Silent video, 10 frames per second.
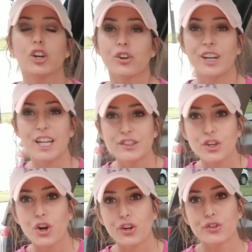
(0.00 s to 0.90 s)
Crates
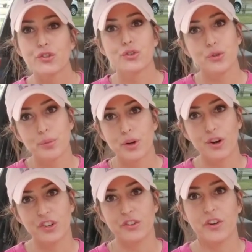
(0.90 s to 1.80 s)
are super
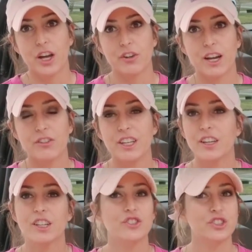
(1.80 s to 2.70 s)
hard to find around
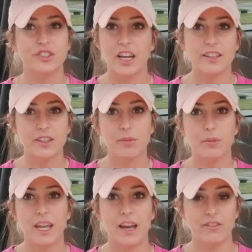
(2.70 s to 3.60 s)
here. It's just not something
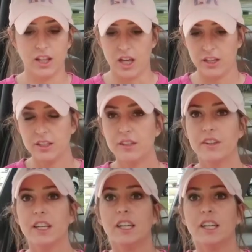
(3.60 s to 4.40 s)
we have a lot of.